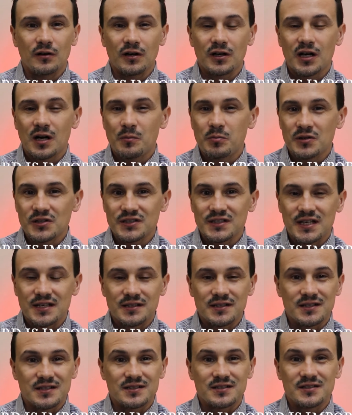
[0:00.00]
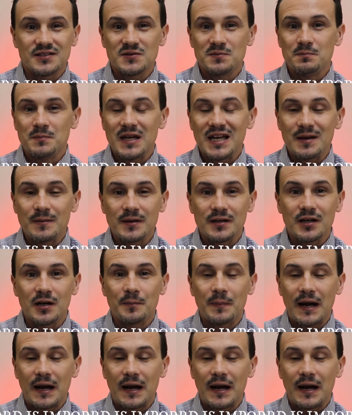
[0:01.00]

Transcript: a couple sentences, maybe a